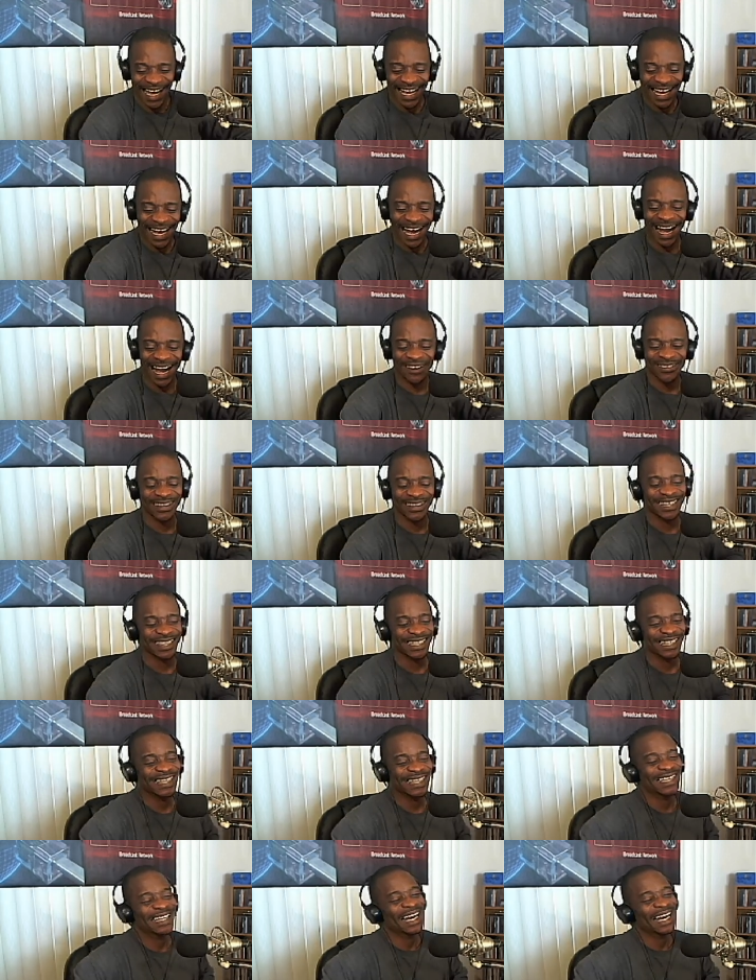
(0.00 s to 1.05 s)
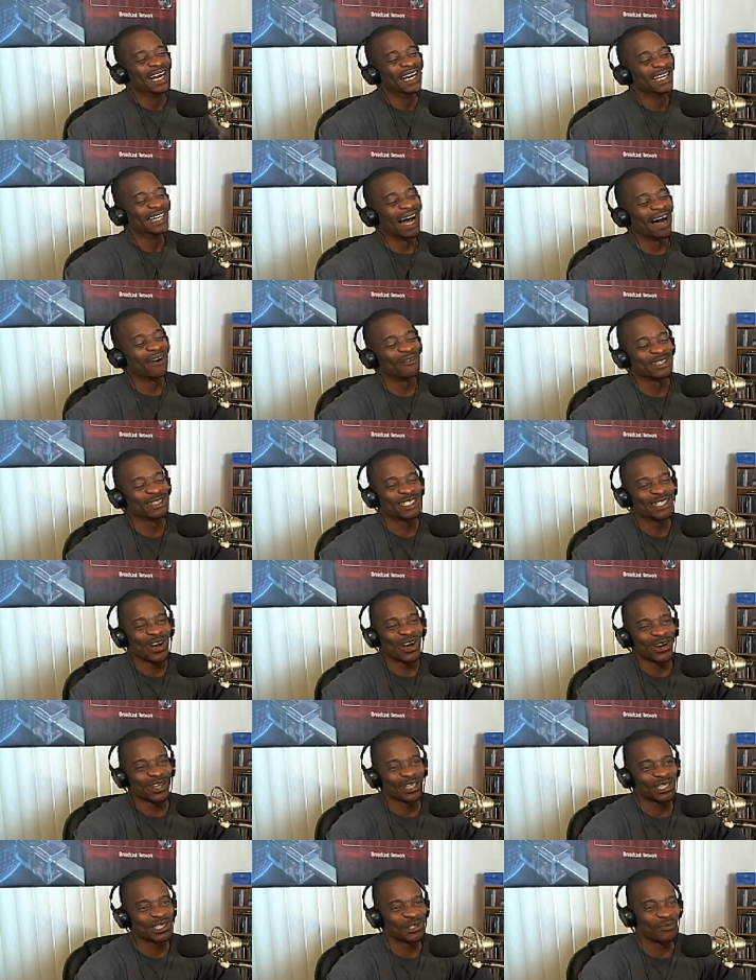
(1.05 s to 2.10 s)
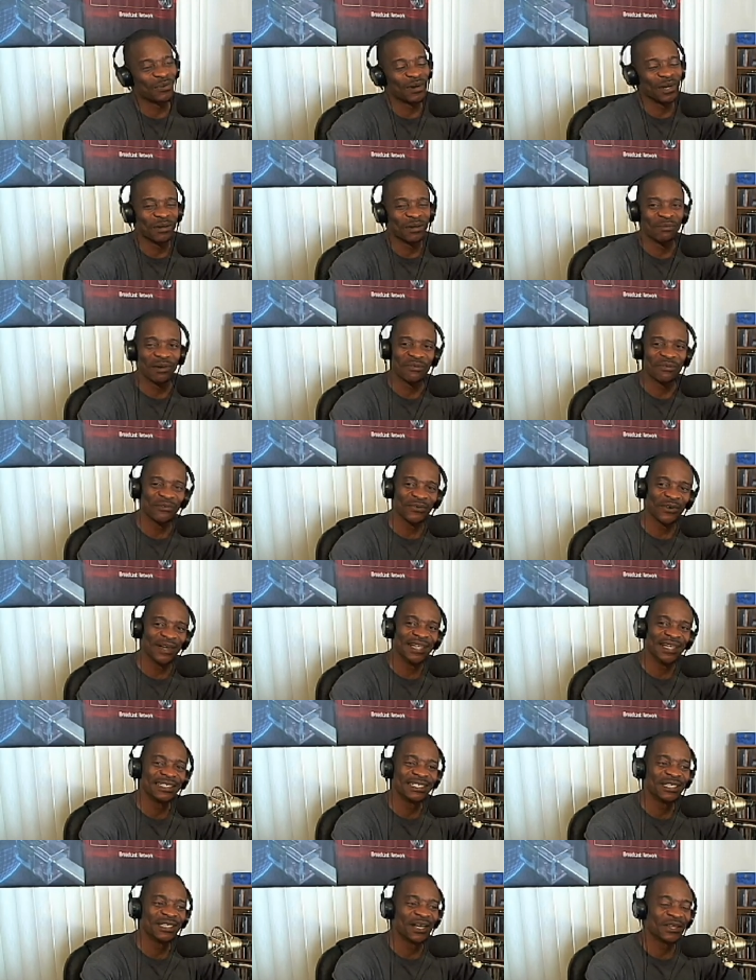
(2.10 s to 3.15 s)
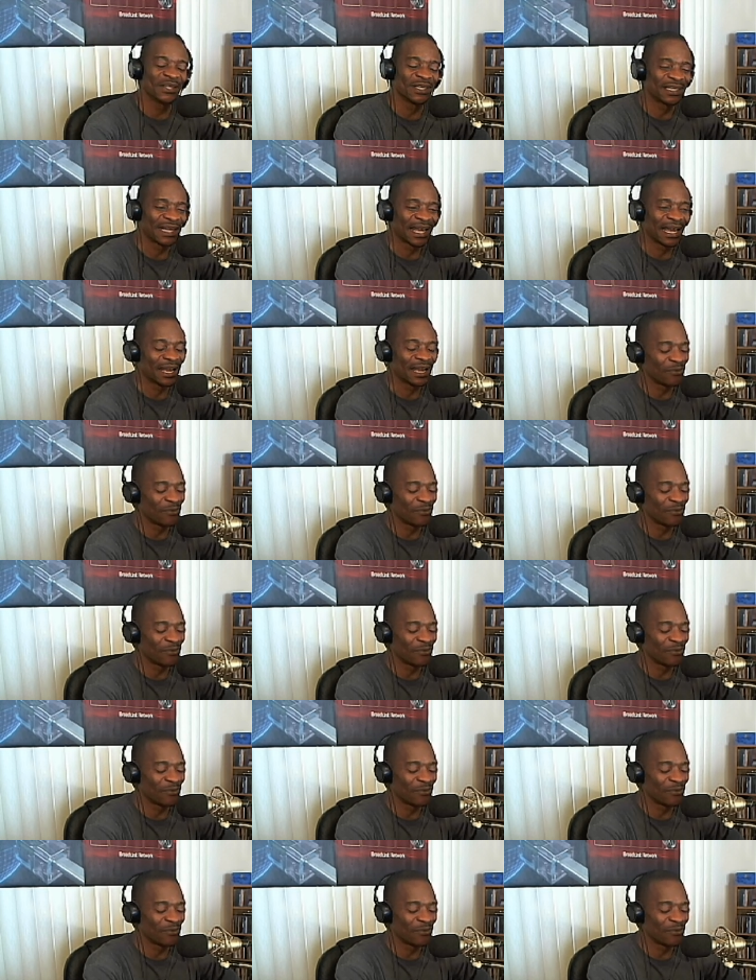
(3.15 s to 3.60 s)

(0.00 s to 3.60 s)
I, uh, I was talking to one of my friends the other day.